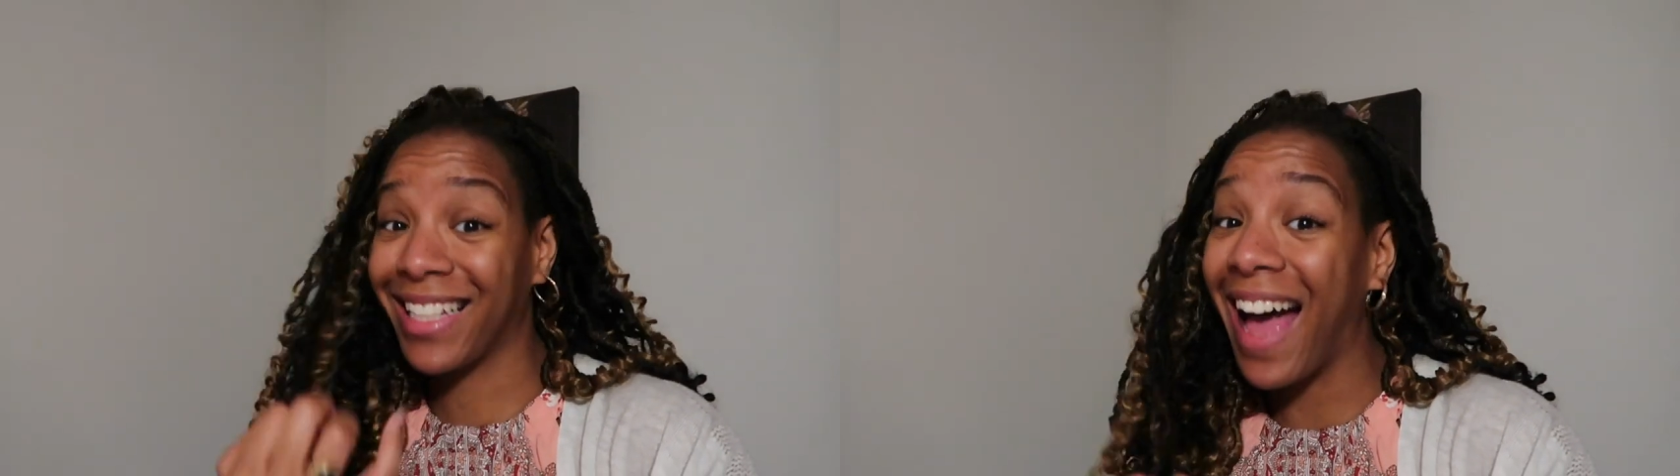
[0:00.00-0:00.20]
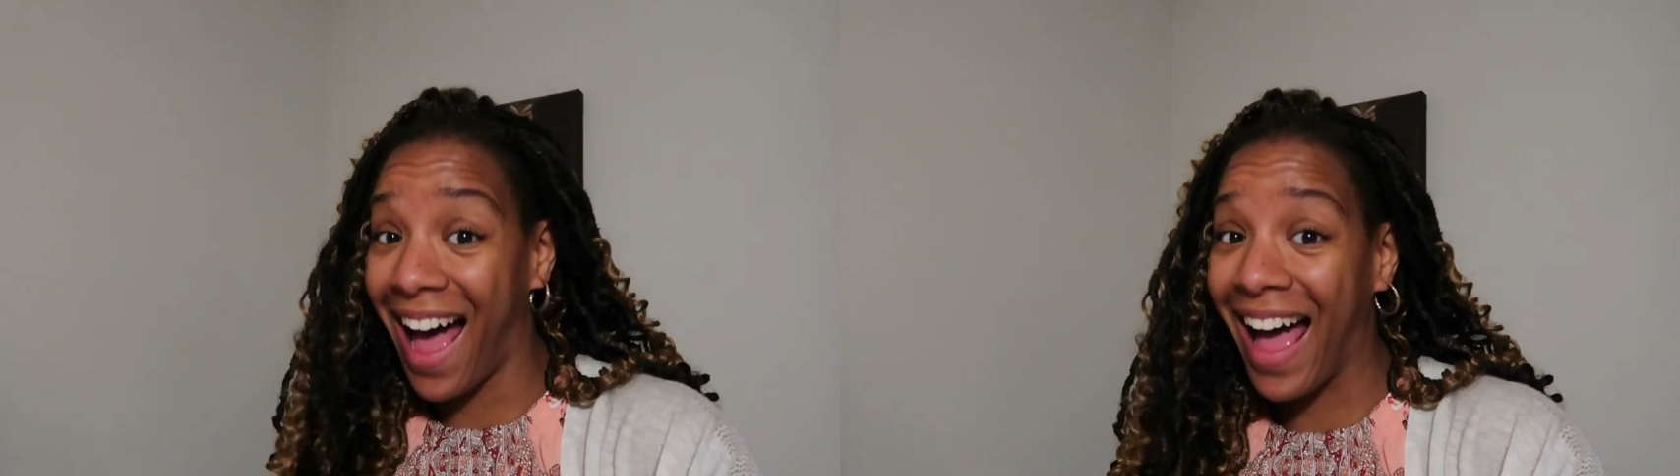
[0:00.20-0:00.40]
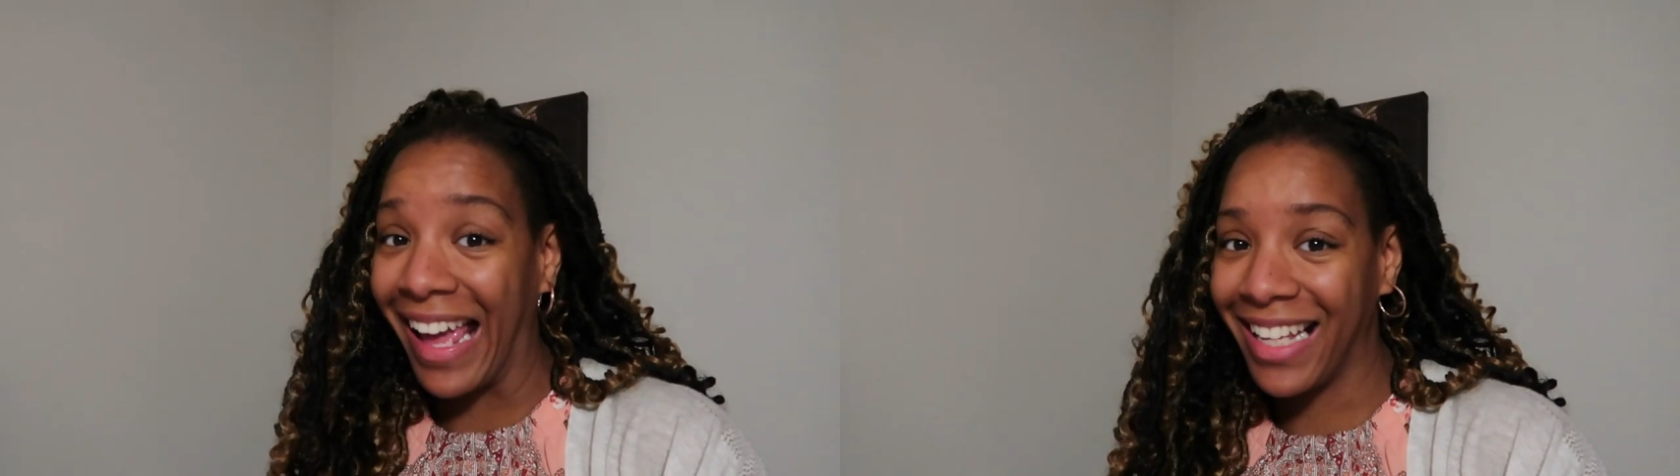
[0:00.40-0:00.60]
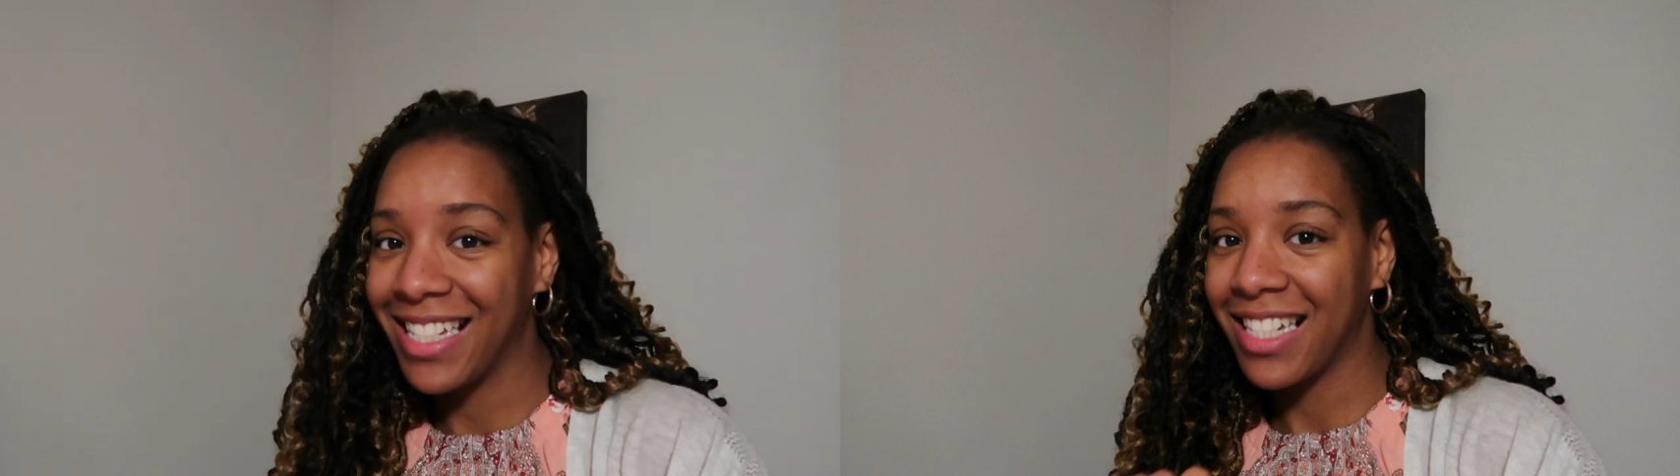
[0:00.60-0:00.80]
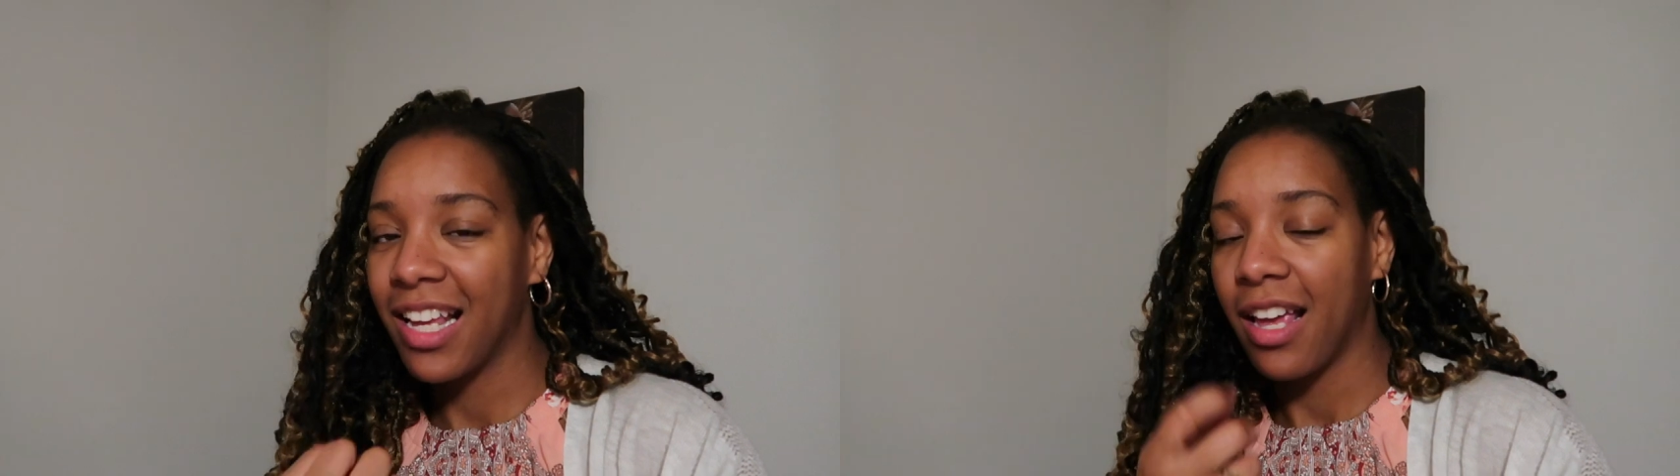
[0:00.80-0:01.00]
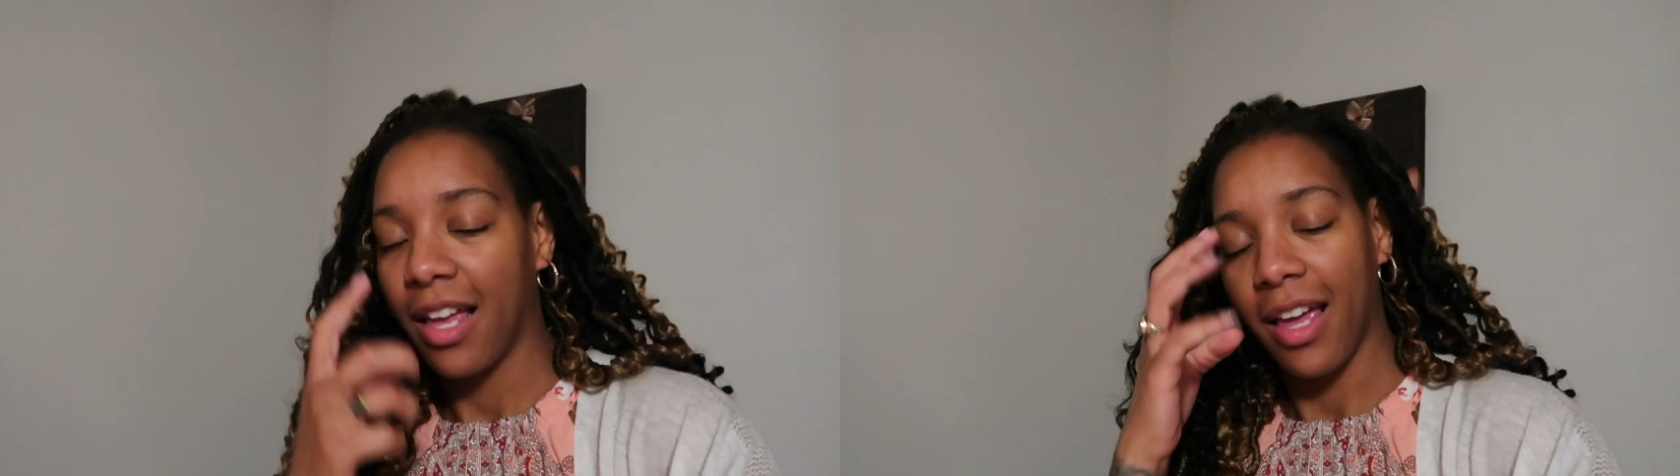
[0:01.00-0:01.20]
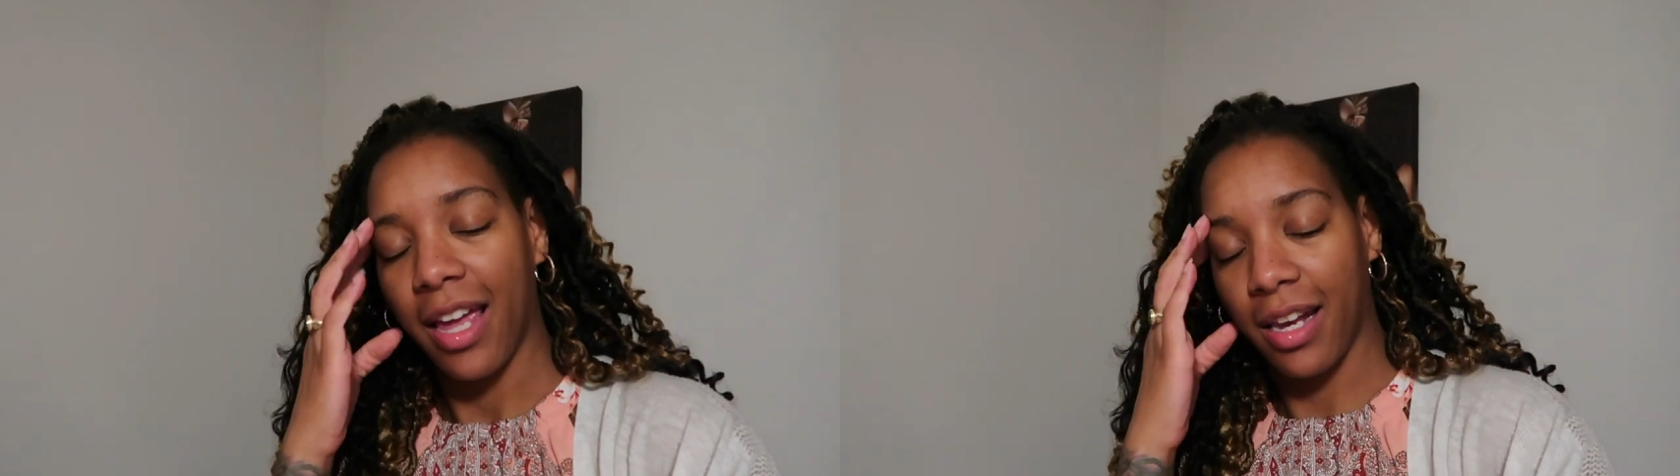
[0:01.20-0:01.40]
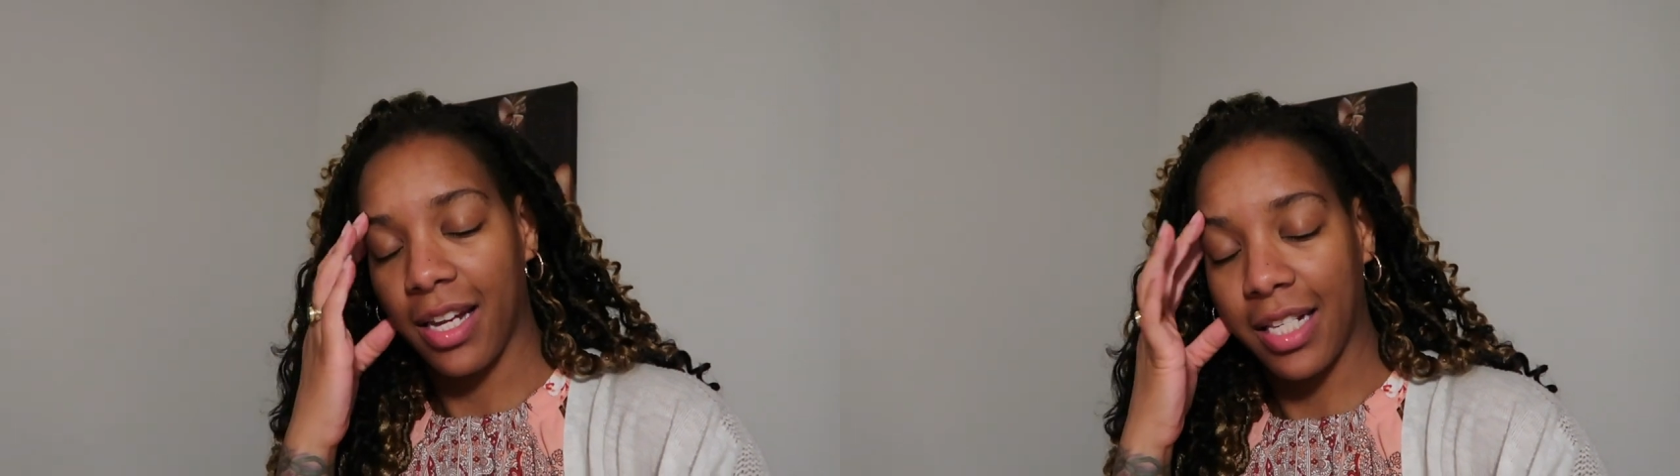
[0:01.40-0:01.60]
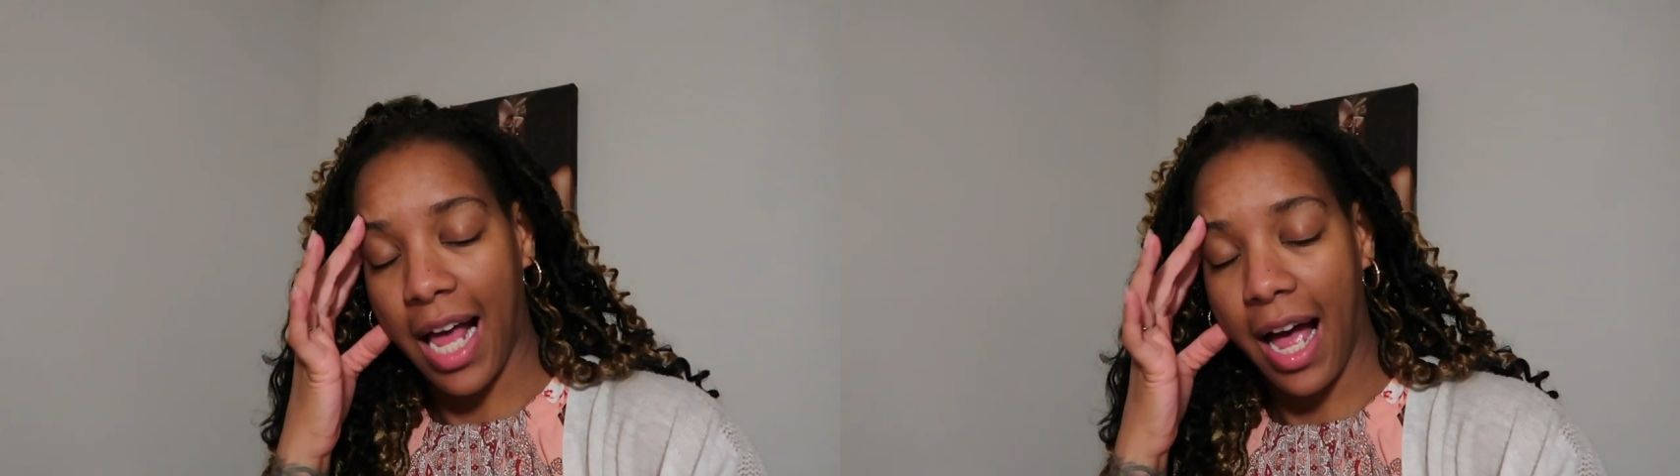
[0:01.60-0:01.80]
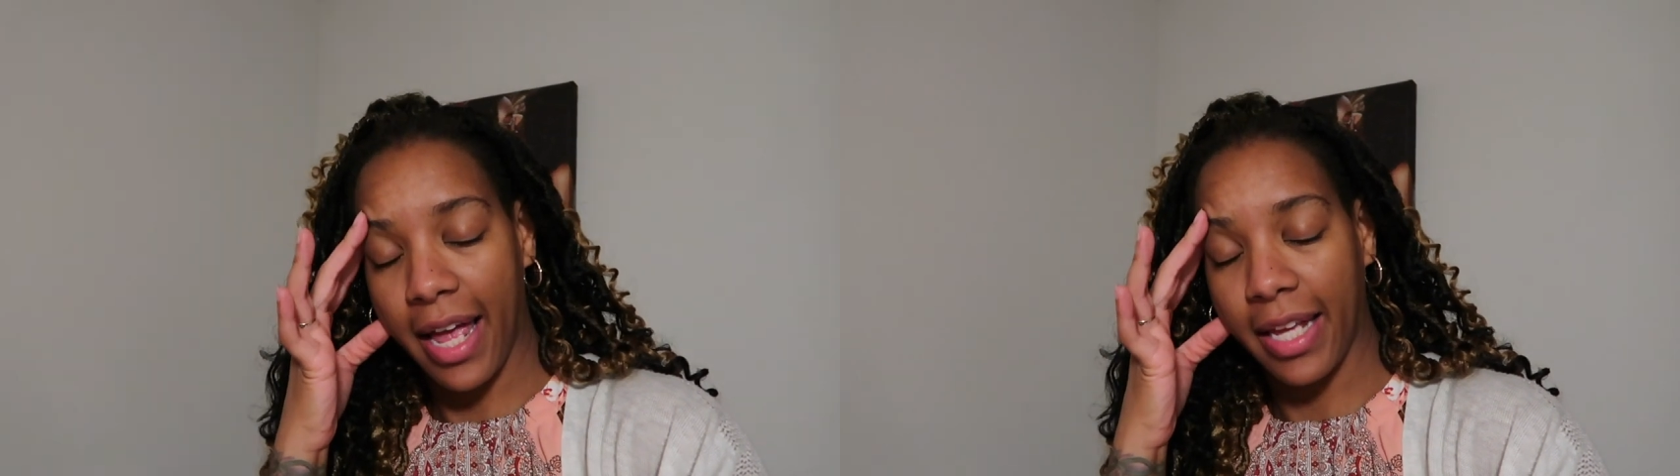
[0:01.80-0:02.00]
guys and
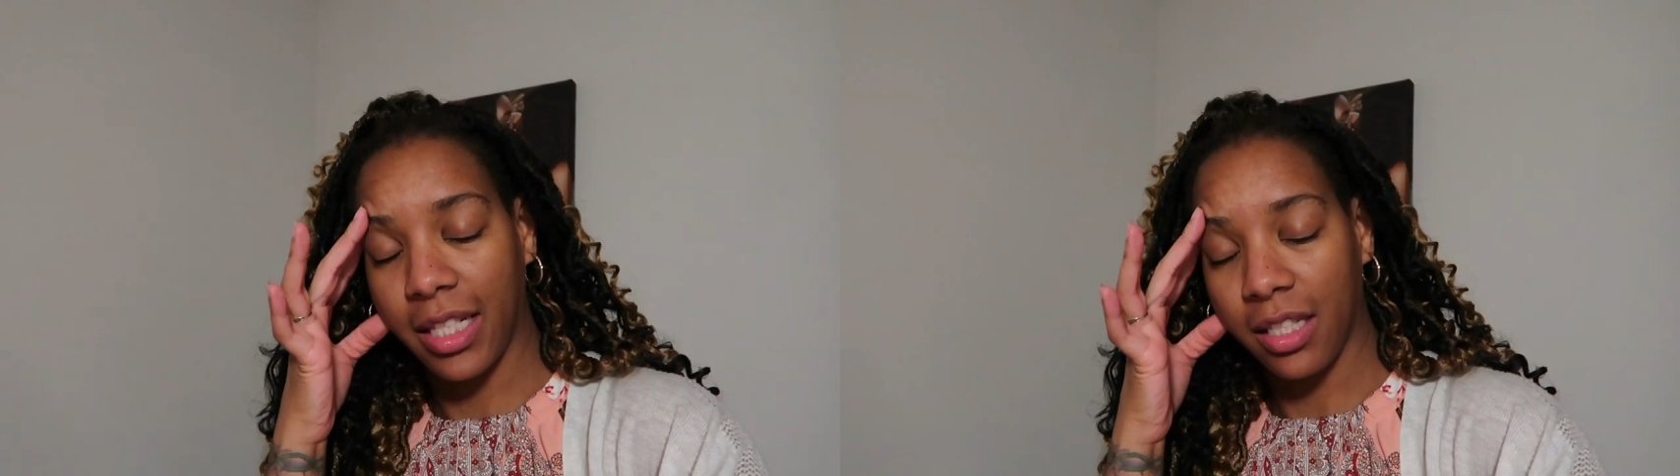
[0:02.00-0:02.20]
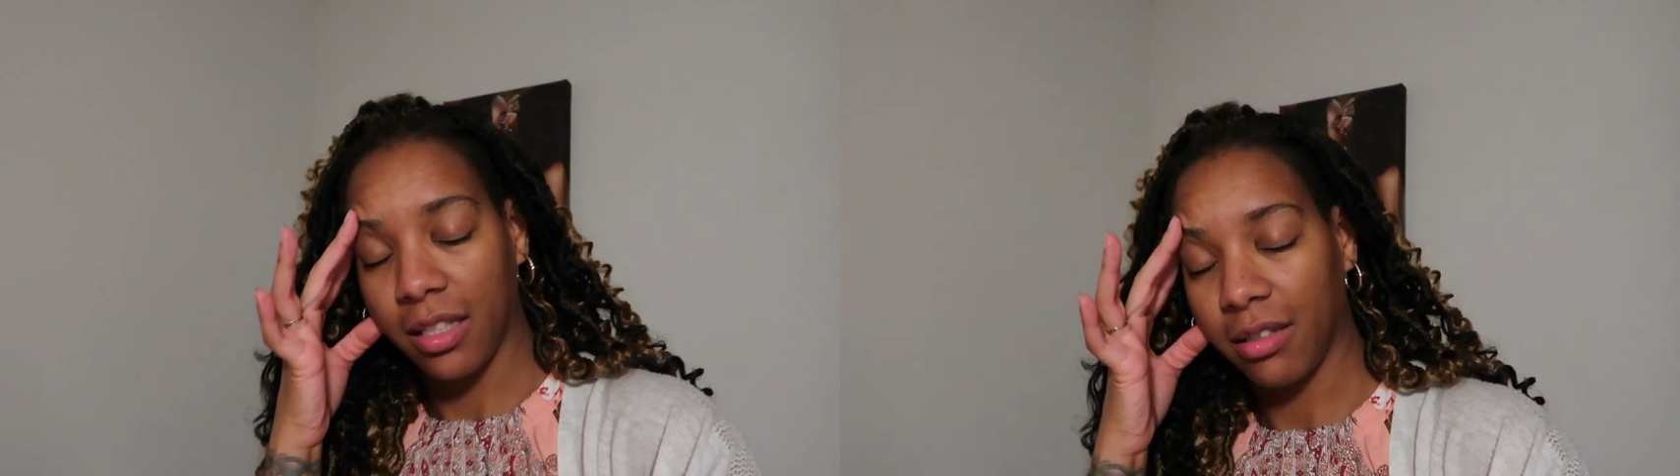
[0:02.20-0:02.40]
decides